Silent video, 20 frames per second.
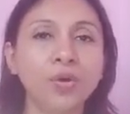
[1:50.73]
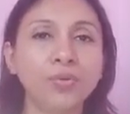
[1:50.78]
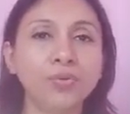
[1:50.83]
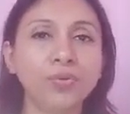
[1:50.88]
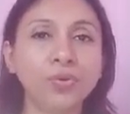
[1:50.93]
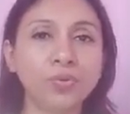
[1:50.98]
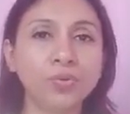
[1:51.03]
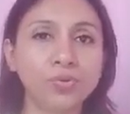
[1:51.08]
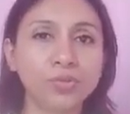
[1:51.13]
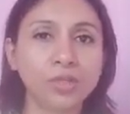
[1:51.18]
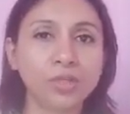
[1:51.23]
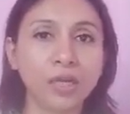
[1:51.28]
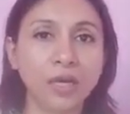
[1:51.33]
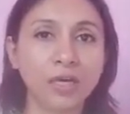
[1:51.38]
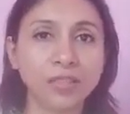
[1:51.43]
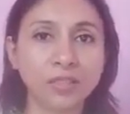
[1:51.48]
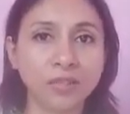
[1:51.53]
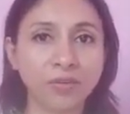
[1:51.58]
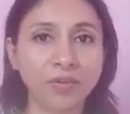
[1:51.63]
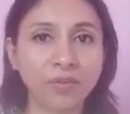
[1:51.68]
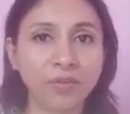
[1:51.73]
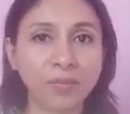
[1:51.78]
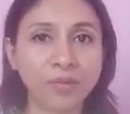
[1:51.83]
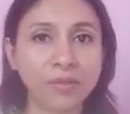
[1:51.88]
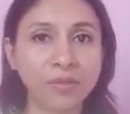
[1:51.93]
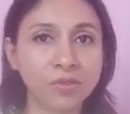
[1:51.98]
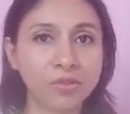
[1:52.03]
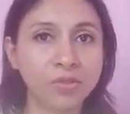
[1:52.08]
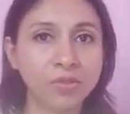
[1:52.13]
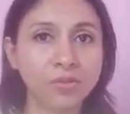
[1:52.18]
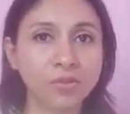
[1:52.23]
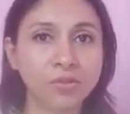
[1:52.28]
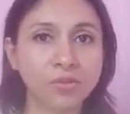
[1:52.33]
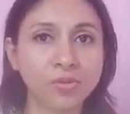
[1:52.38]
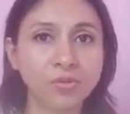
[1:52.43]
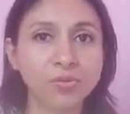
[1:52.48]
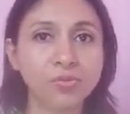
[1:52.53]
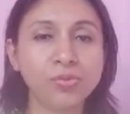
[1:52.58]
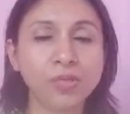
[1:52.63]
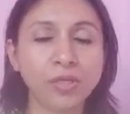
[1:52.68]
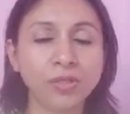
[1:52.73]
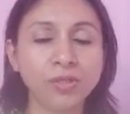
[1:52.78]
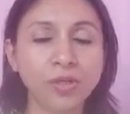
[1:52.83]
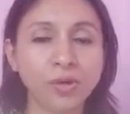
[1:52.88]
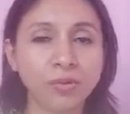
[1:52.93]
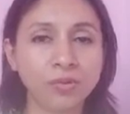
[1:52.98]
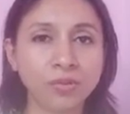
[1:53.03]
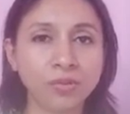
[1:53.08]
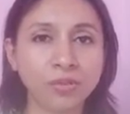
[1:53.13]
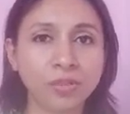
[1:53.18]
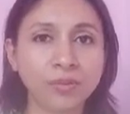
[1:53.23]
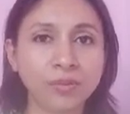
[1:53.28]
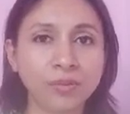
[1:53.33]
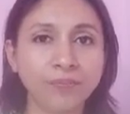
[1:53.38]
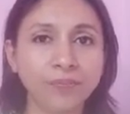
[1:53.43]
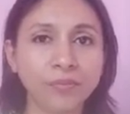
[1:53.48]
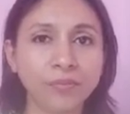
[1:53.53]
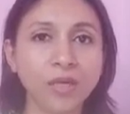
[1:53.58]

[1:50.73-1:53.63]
those class agreements, those do's and don'ts.